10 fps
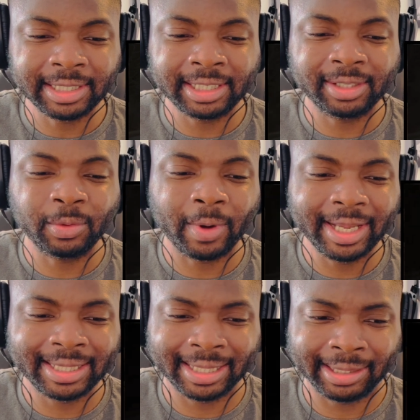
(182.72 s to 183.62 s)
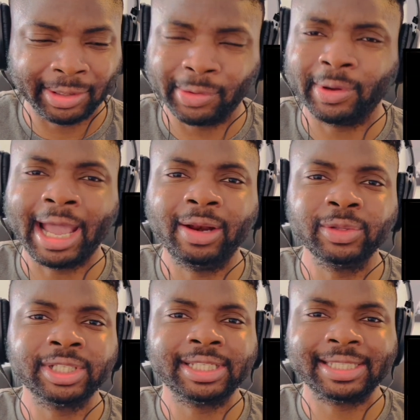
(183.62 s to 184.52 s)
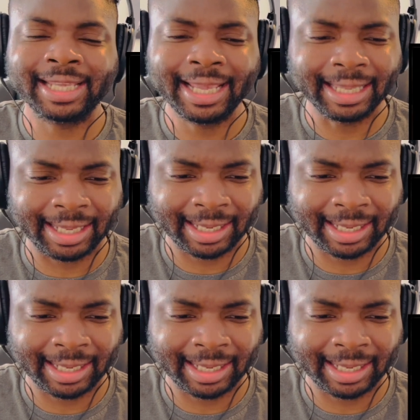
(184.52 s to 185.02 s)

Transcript: still waiting, though? How long does it take?